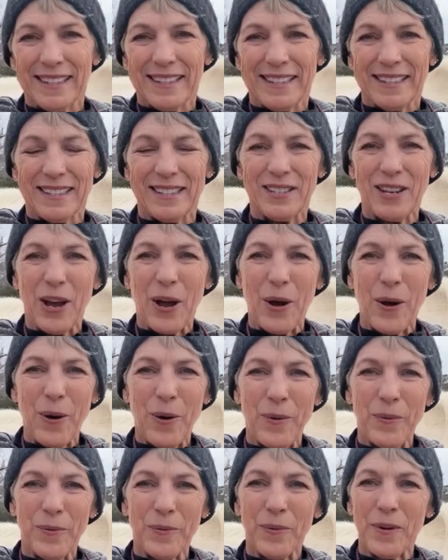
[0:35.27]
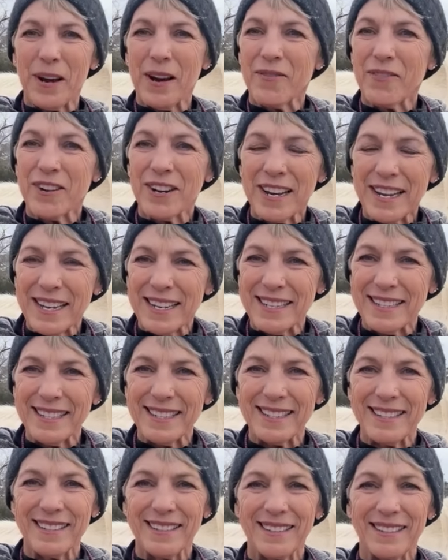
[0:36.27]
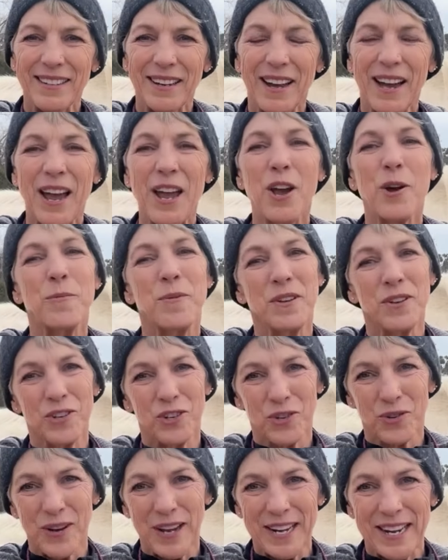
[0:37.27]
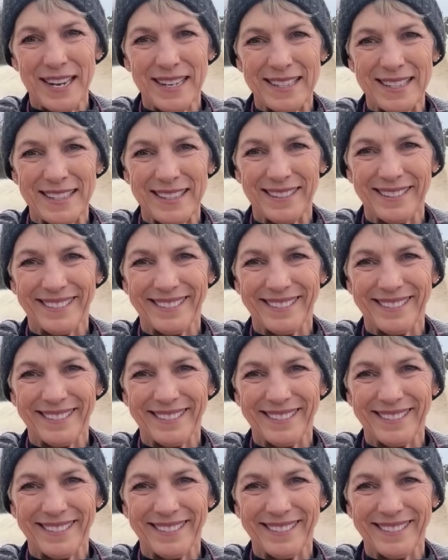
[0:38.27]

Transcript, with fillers: So, whatever it is, I hope you'll join us.